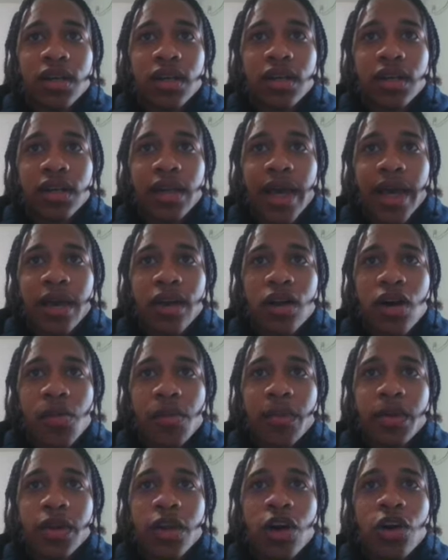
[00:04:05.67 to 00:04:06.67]
like
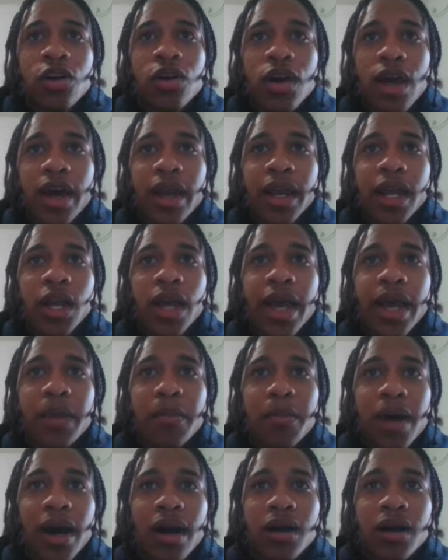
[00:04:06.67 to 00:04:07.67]
coming down and then heading
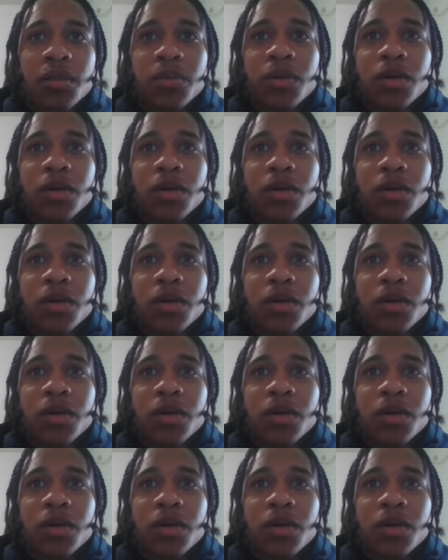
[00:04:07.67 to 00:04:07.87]
back up,